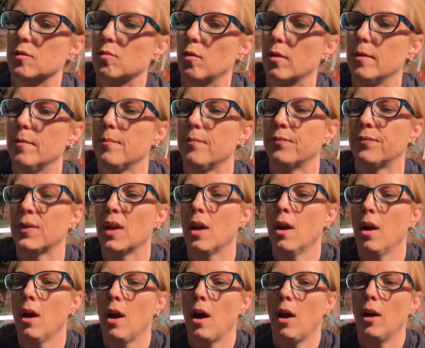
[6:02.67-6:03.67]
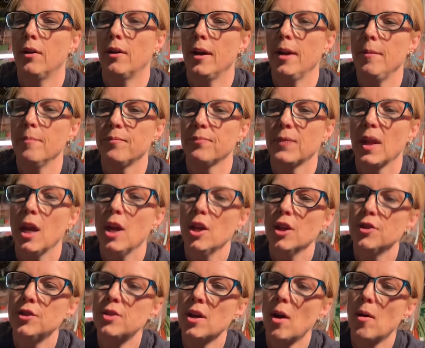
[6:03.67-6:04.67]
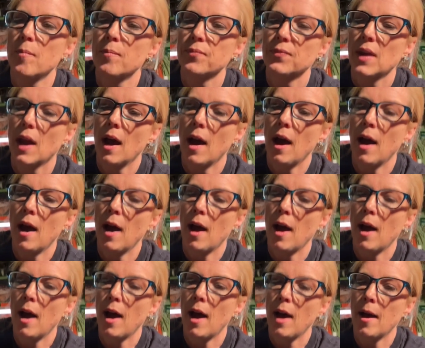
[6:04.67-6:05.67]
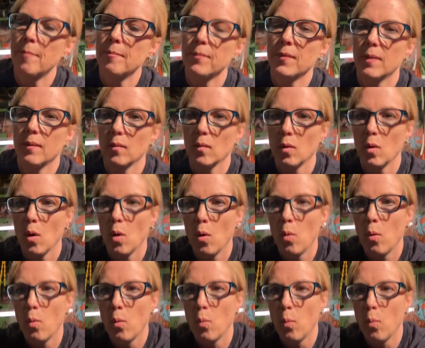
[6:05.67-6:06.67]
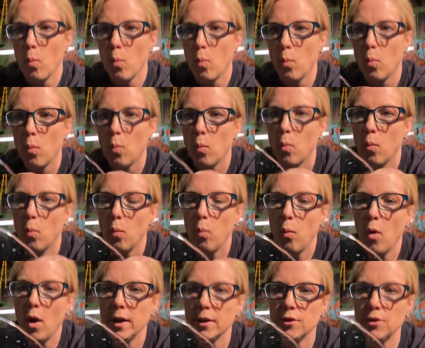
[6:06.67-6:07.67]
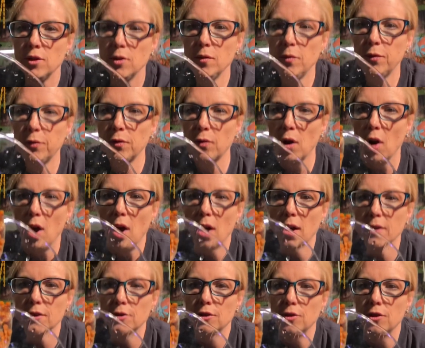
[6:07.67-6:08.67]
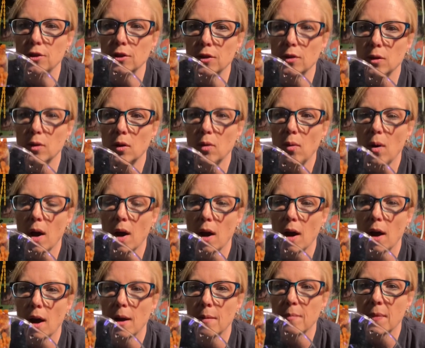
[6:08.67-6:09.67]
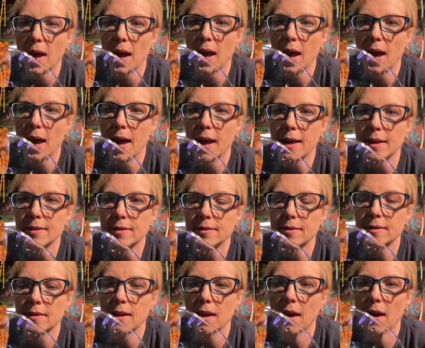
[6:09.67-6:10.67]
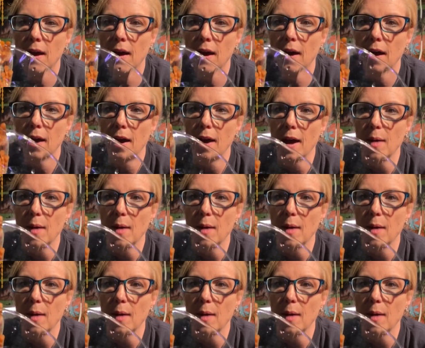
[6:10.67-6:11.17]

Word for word: one. All right. So, uh, what do frogs do um, as uh,